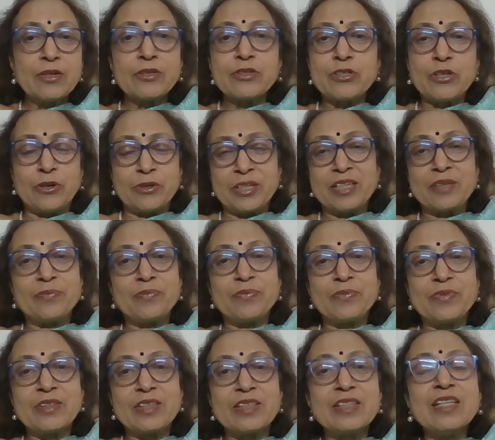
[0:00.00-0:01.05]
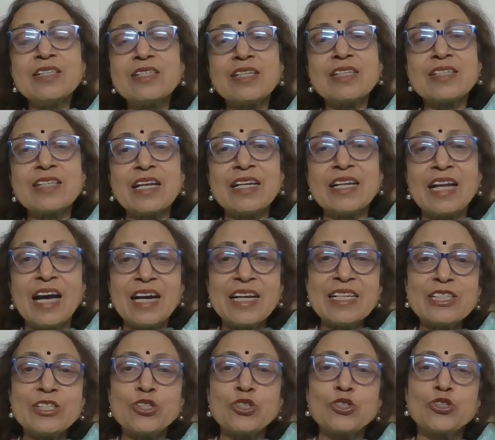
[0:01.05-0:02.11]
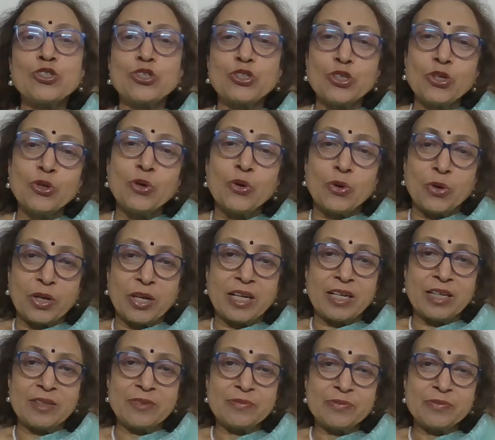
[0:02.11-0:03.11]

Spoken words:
Sorry. This is a nice joke.